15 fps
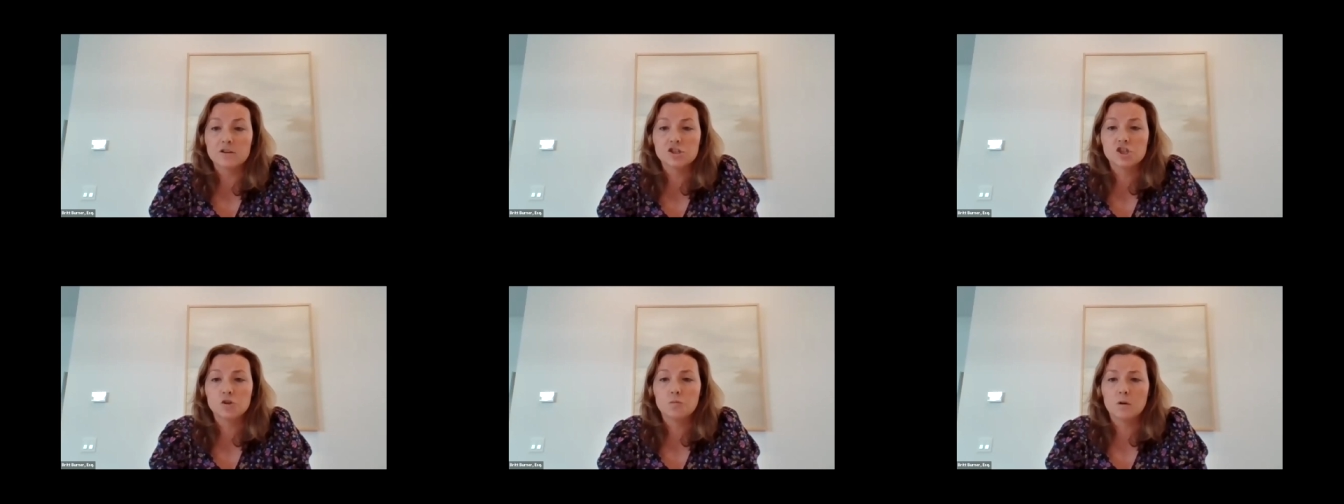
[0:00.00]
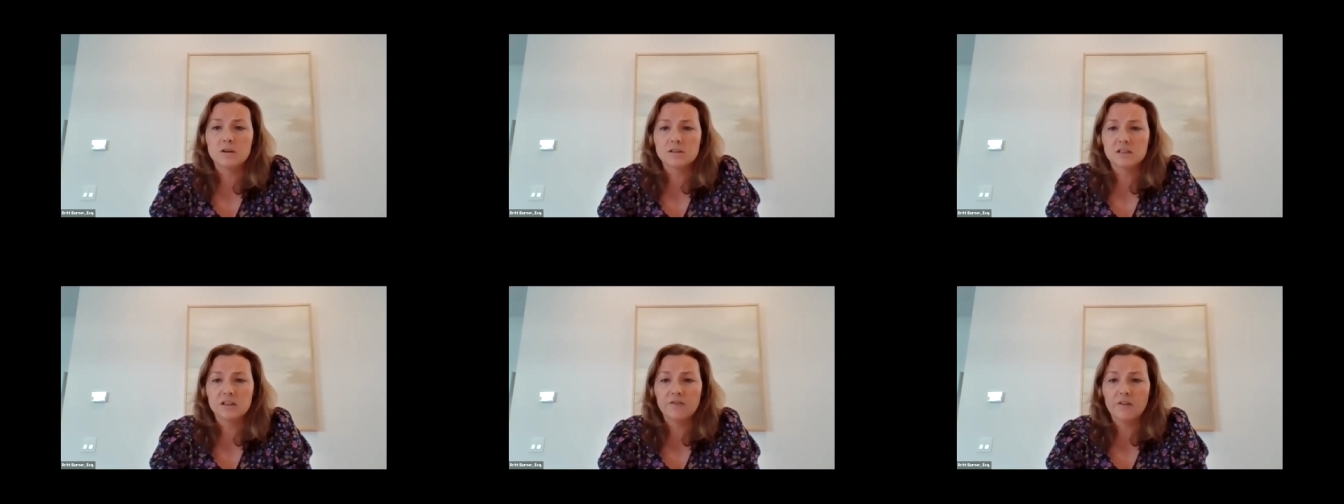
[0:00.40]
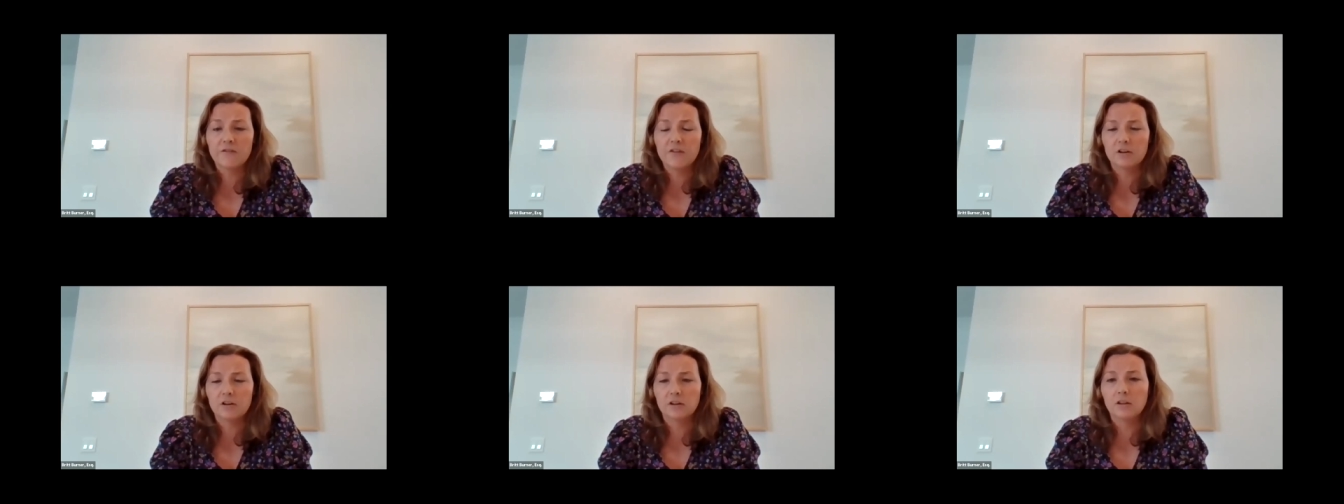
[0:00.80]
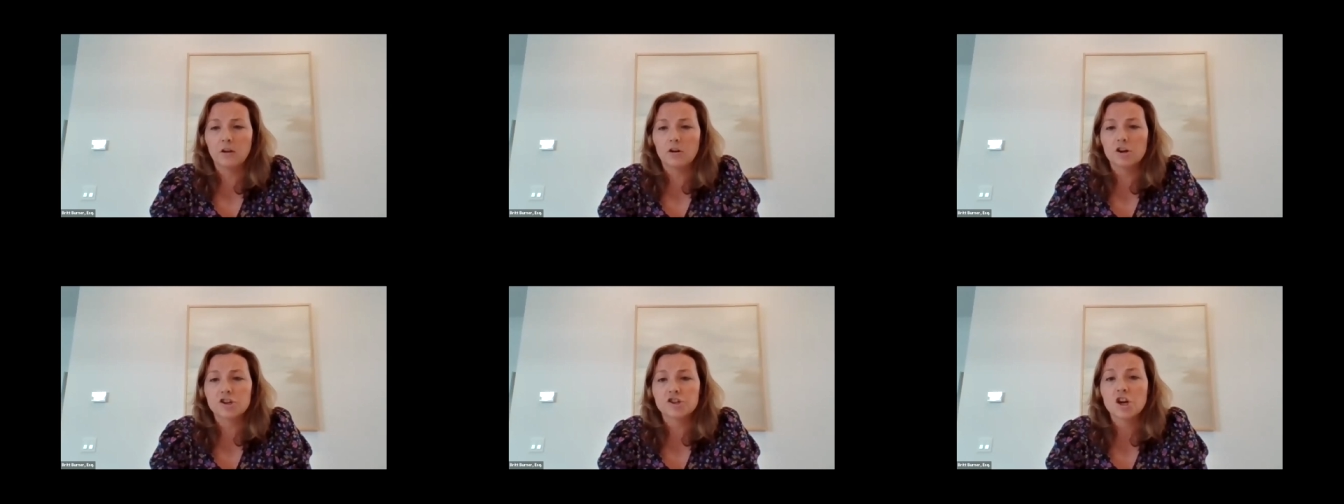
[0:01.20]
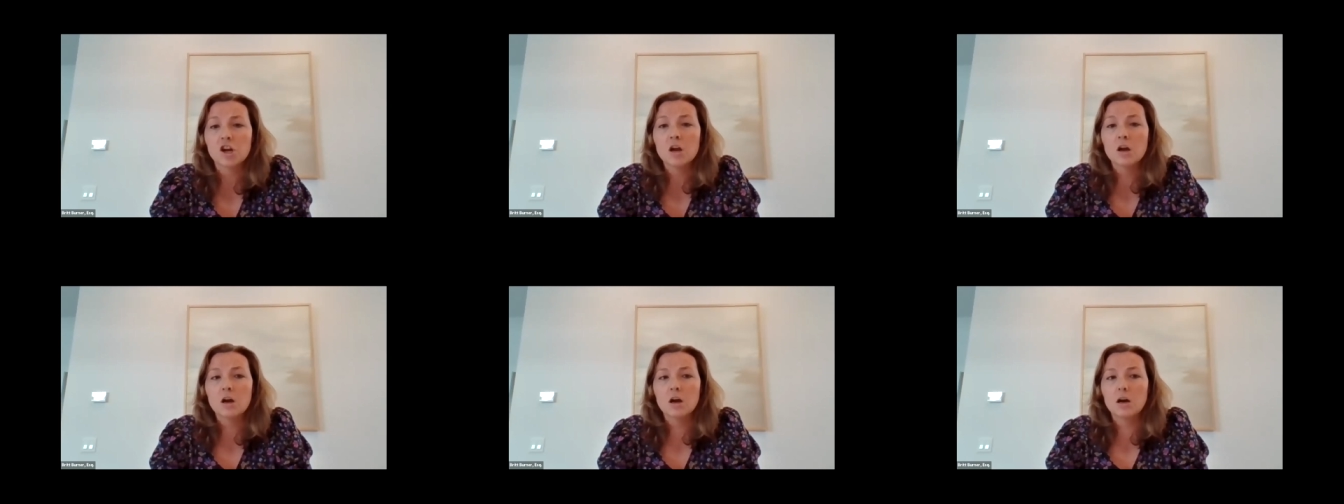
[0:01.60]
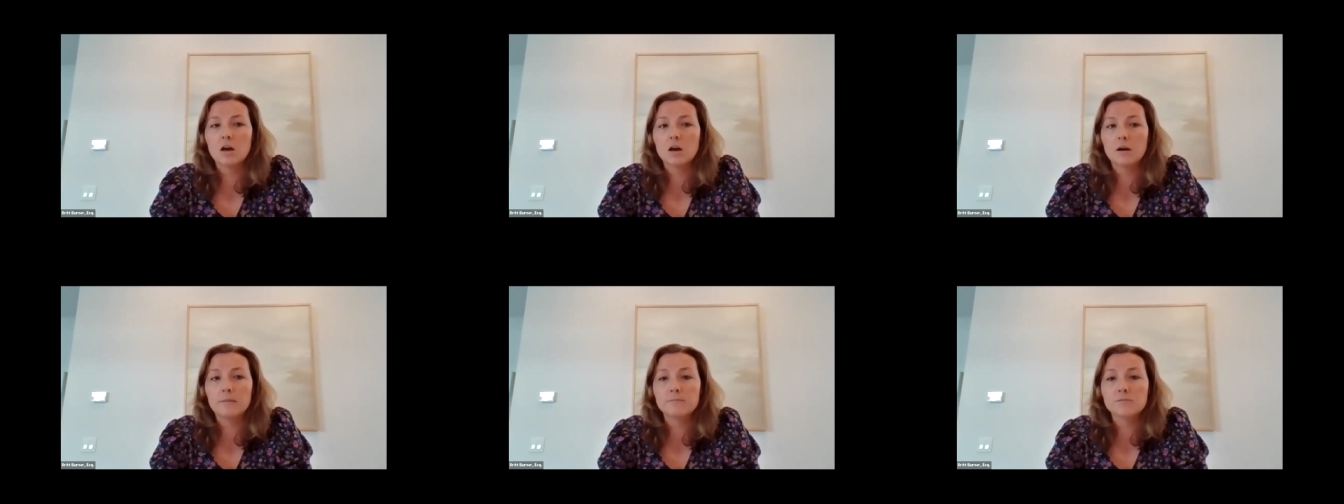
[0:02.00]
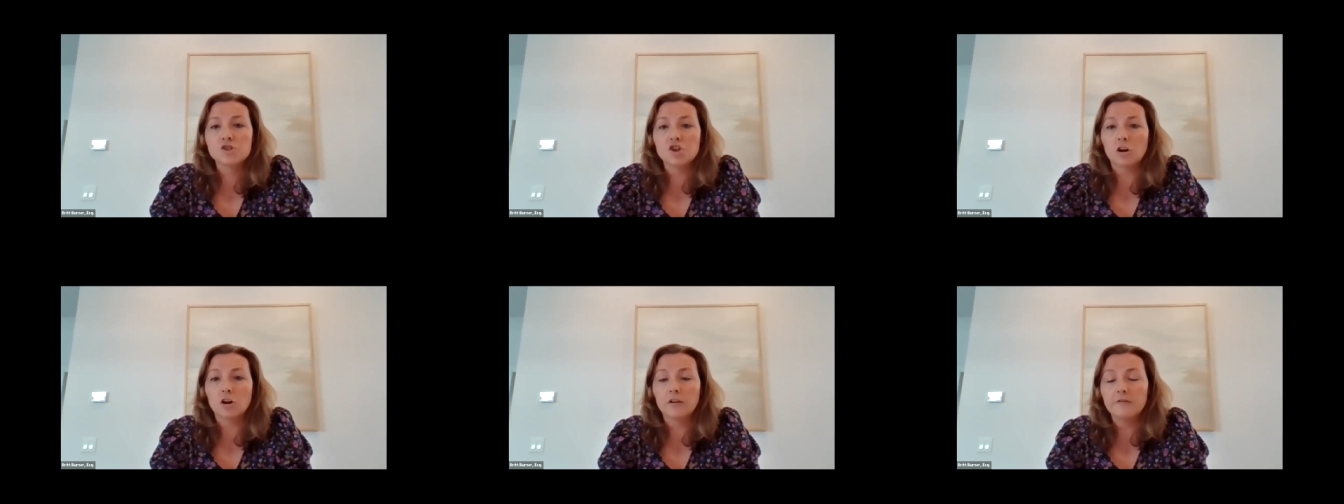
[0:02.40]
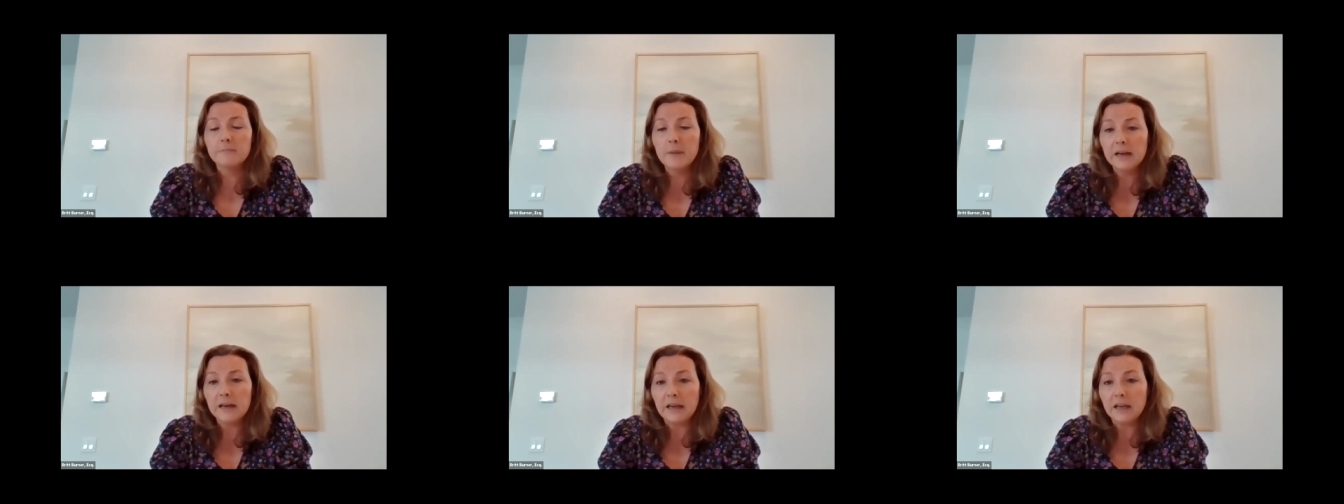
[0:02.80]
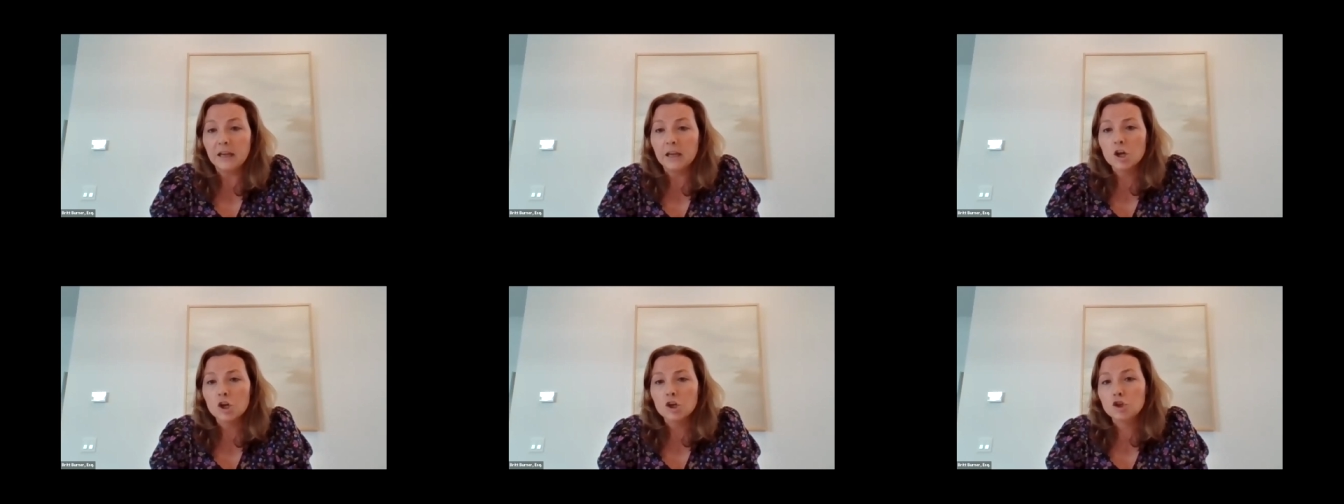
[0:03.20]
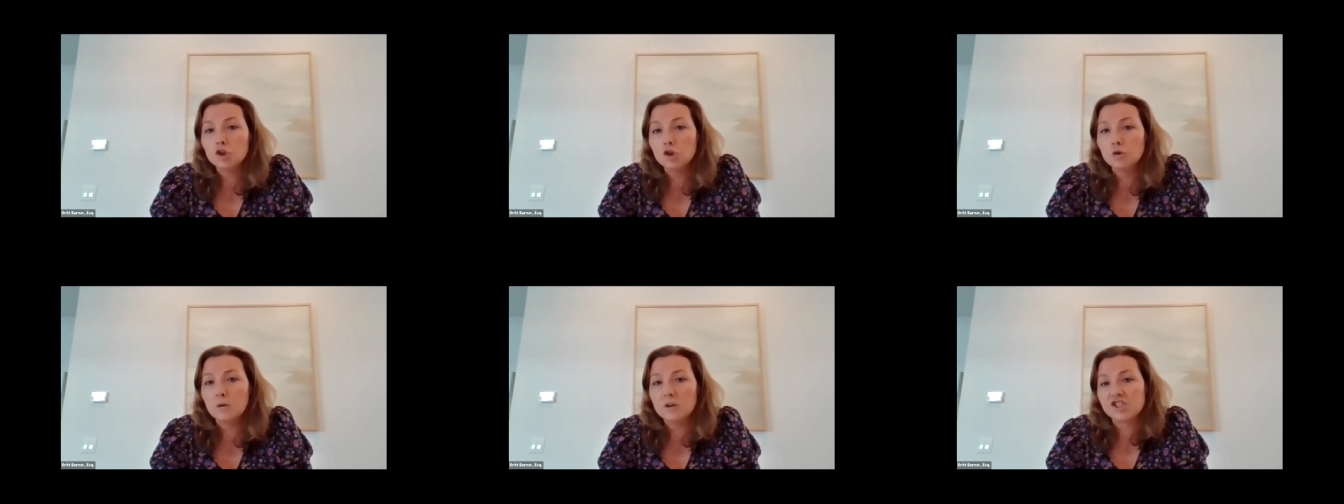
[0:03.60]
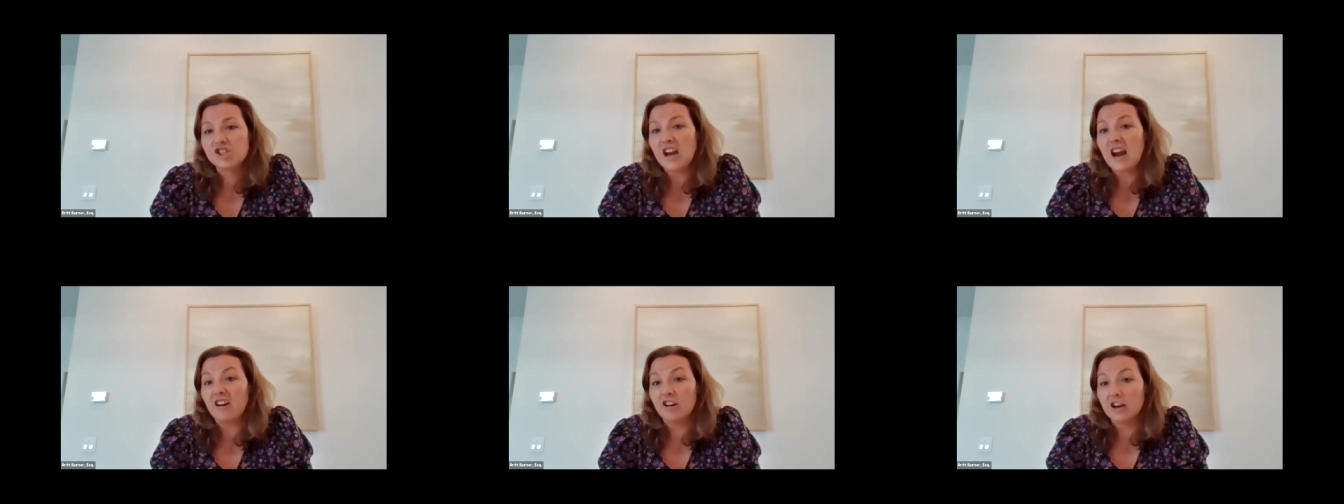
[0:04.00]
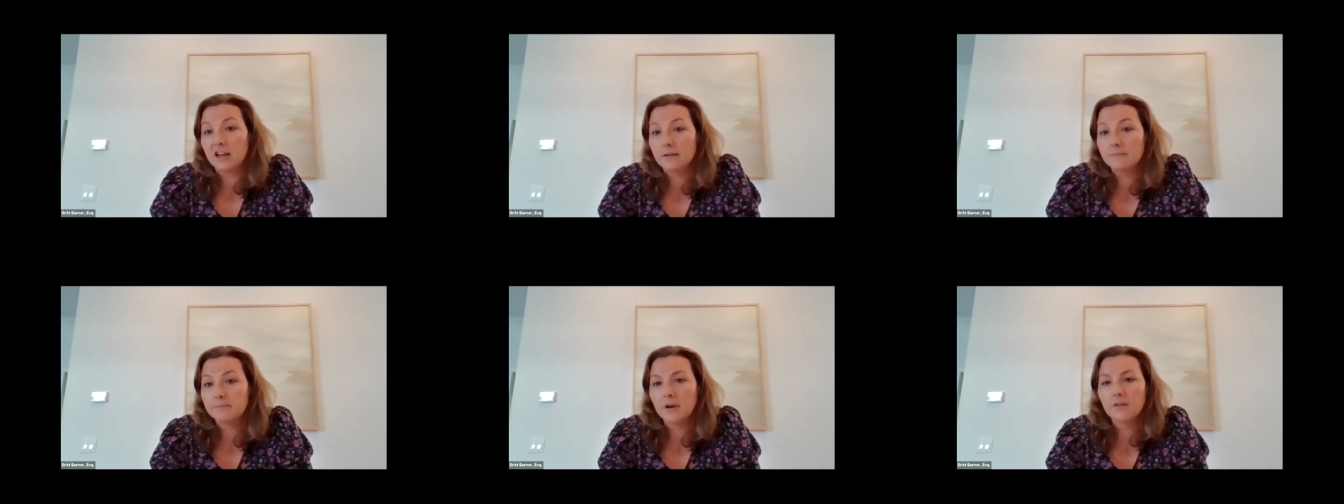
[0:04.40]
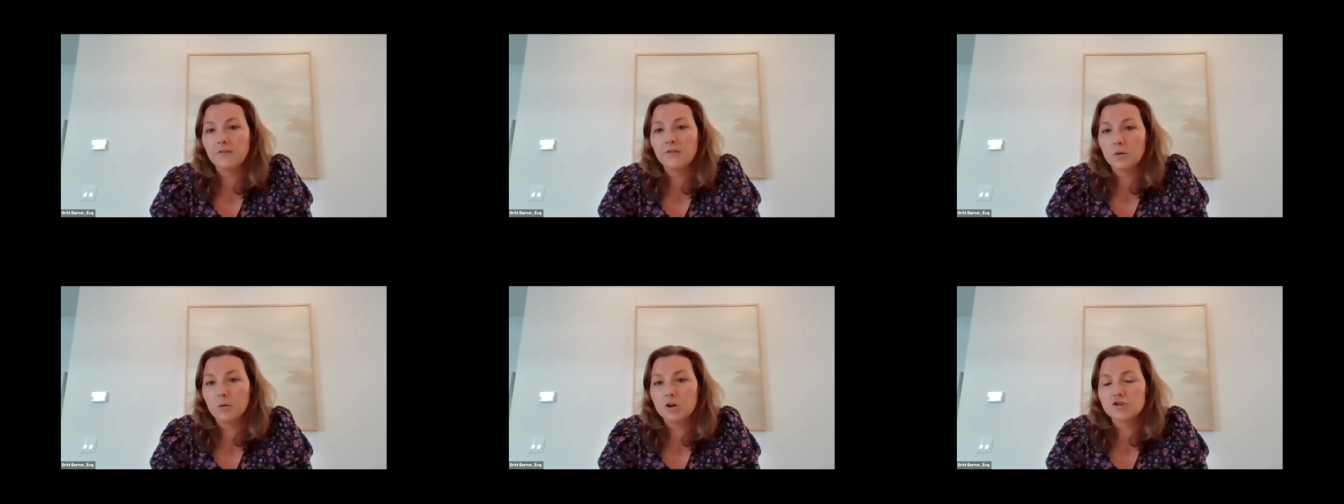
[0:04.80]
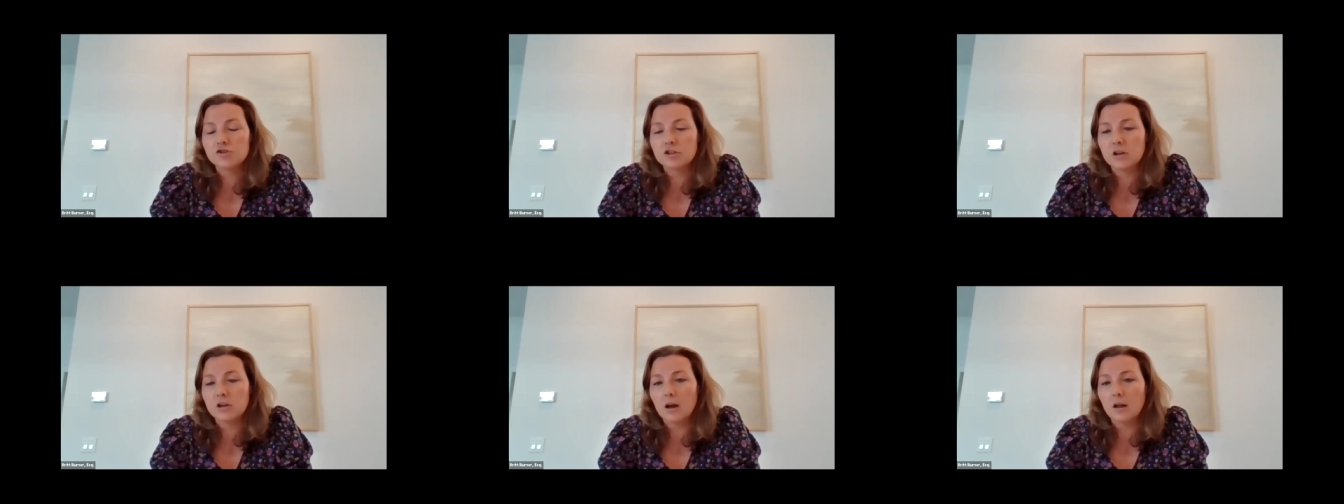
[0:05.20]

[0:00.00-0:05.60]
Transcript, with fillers: And she wanted to leave a fairly large um, chunk of money to a charity, a few hundred, uh,